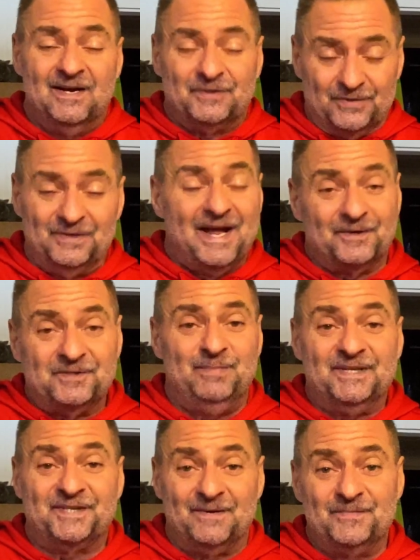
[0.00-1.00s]
turned out to
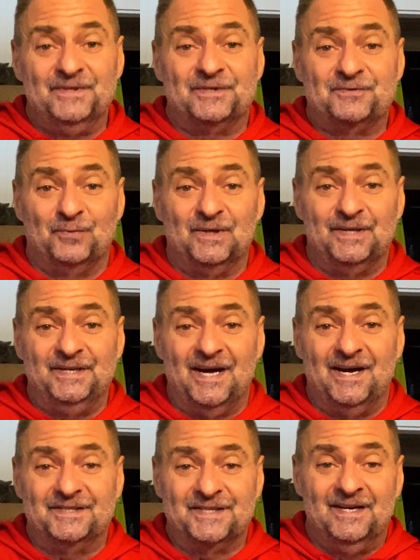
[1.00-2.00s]
be something that's really
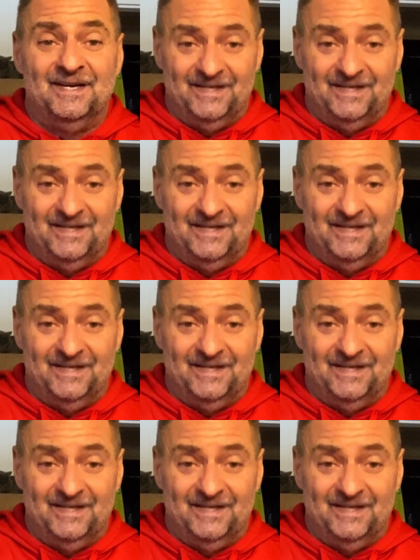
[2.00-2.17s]
nice.